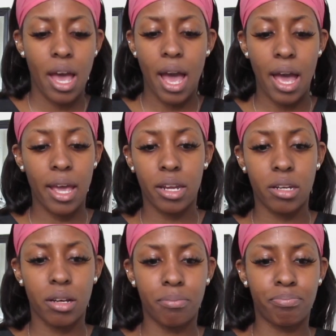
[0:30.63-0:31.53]
I end
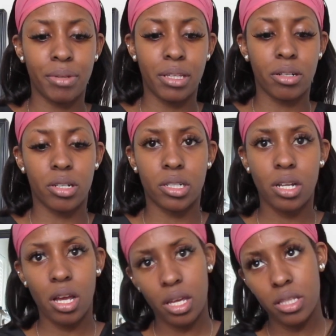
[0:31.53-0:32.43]
up either
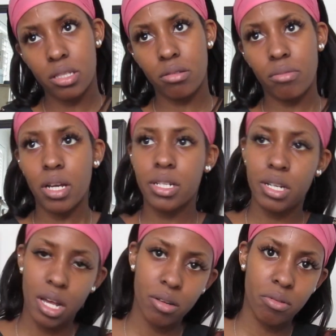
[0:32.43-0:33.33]
talking too much,
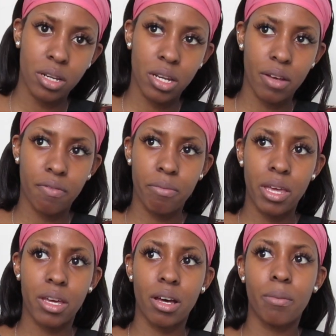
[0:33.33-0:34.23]
not doing enough
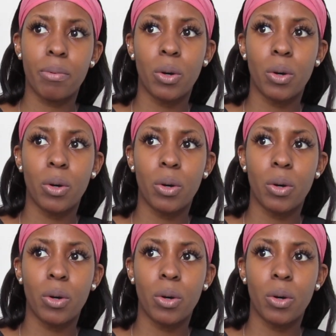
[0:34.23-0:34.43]
makeup,